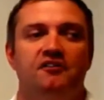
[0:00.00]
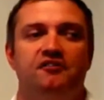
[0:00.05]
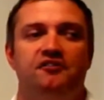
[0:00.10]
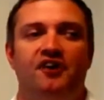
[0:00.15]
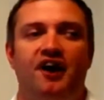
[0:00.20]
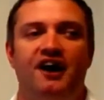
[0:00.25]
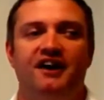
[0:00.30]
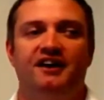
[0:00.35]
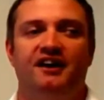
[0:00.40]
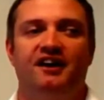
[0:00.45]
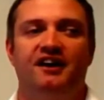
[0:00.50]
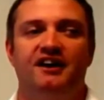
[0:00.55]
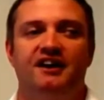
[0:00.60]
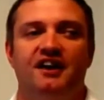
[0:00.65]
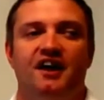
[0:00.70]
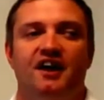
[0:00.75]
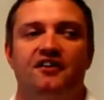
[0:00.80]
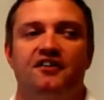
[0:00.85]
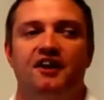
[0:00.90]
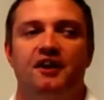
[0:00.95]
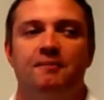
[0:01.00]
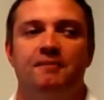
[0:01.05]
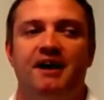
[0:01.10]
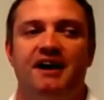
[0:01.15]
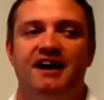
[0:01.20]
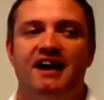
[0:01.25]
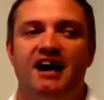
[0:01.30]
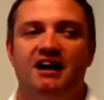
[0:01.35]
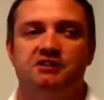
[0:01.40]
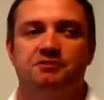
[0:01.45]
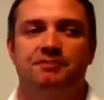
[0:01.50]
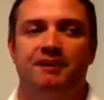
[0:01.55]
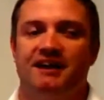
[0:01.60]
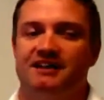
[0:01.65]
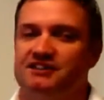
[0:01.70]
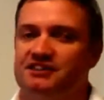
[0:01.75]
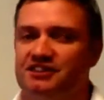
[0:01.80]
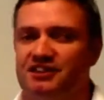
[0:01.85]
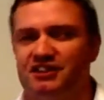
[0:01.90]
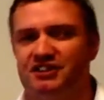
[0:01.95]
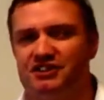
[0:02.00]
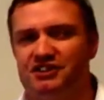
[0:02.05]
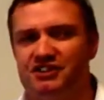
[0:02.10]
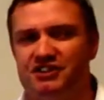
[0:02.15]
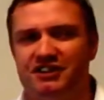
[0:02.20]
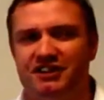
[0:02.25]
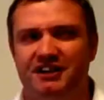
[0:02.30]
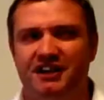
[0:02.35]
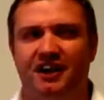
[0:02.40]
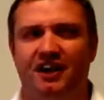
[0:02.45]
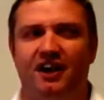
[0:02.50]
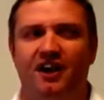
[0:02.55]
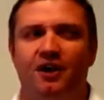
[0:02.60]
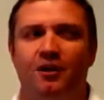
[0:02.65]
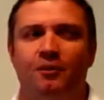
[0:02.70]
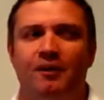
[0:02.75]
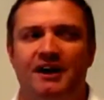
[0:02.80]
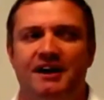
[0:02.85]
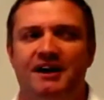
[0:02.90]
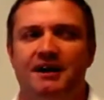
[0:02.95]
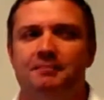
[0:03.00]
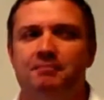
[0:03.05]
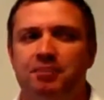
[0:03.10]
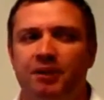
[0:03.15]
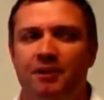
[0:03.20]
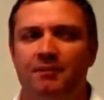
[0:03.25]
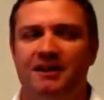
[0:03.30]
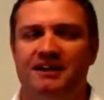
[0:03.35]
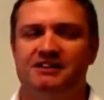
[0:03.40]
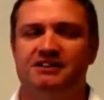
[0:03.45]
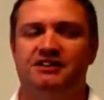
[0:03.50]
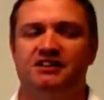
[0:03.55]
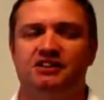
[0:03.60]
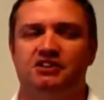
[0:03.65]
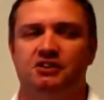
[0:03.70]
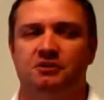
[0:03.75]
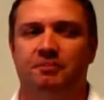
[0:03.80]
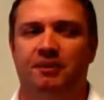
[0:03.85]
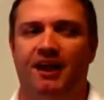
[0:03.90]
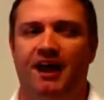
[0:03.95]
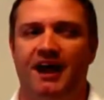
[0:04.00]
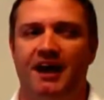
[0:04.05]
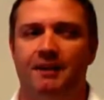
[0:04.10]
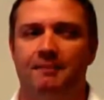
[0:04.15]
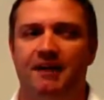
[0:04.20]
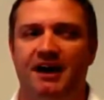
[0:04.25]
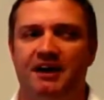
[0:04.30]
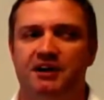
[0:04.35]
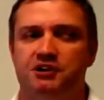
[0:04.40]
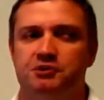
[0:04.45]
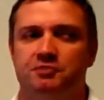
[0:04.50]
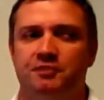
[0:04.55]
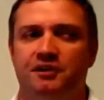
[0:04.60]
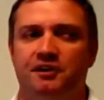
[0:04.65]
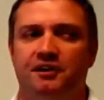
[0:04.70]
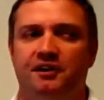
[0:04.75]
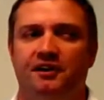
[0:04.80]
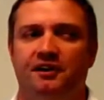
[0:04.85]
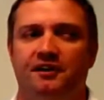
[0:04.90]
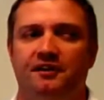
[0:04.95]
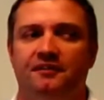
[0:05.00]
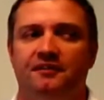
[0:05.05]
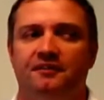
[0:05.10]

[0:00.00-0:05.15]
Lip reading: Finally, there are many aspects to consider when implementing supplier management.